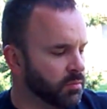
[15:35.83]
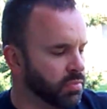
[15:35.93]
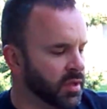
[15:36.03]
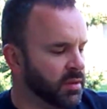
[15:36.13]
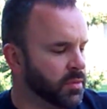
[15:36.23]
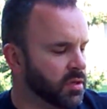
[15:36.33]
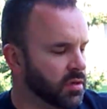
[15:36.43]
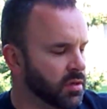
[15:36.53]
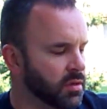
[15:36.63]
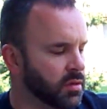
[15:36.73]
Blame it
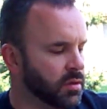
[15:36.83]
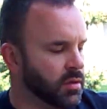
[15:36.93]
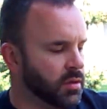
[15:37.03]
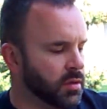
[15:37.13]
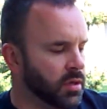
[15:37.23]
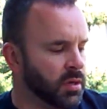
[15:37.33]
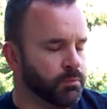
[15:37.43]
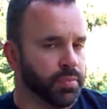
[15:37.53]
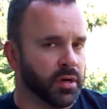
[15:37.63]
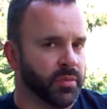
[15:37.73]
on
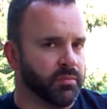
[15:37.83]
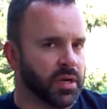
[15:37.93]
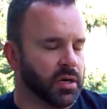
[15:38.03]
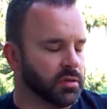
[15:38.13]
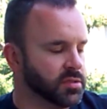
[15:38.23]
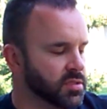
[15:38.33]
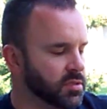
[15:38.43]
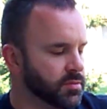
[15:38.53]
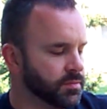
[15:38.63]
bourbon barrels.